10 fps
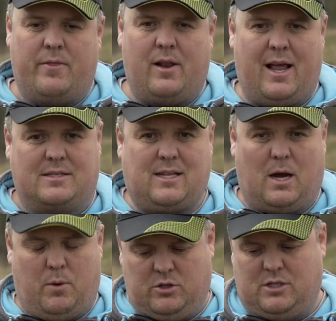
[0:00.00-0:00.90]
the last
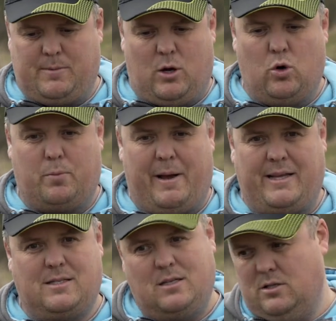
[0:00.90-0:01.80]
thing I want is my hook
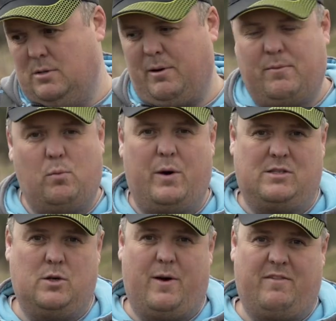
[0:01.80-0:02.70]
bait to be
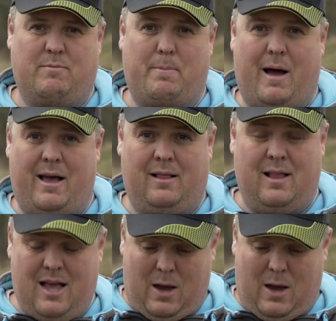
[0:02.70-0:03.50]
whizzing away from my pile.